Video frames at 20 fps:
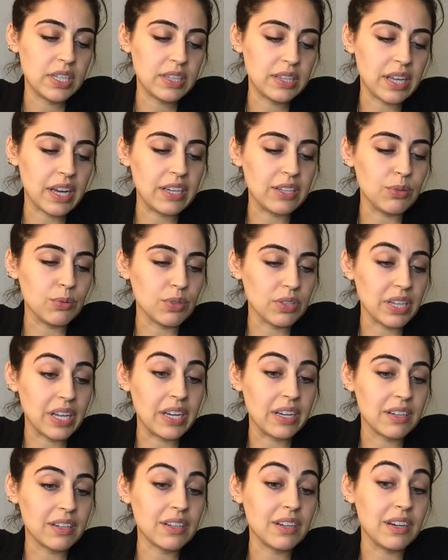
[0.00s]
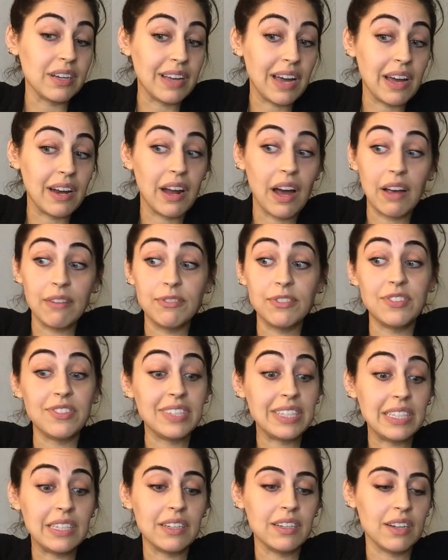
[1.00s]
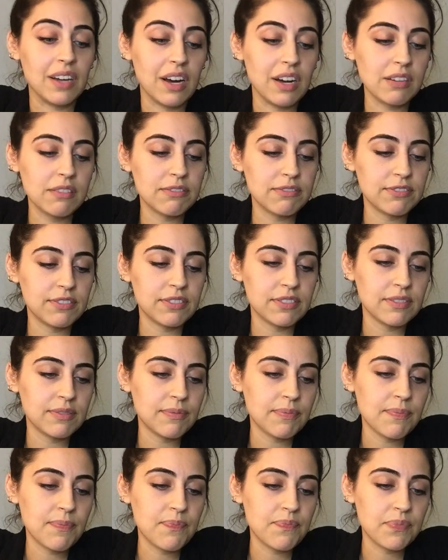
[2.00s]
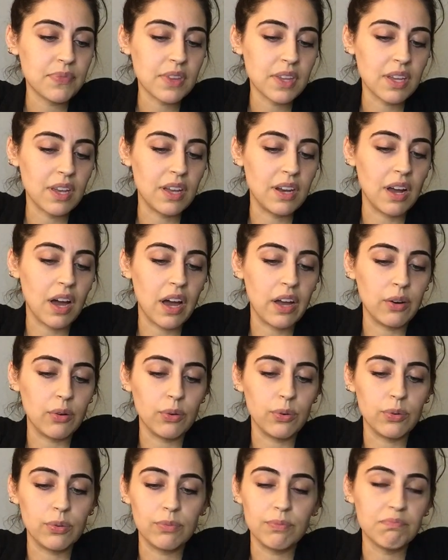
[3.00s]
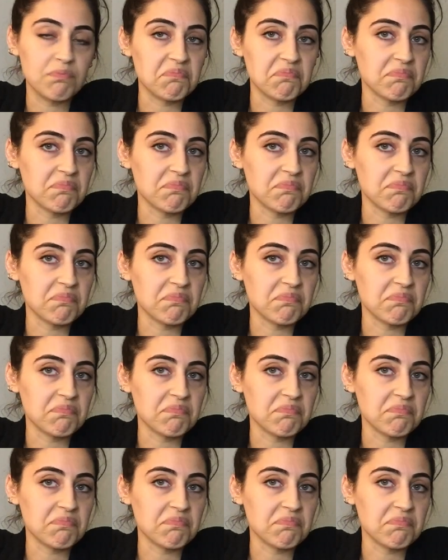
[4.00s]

that you were like, again, I've seen enough and I don't,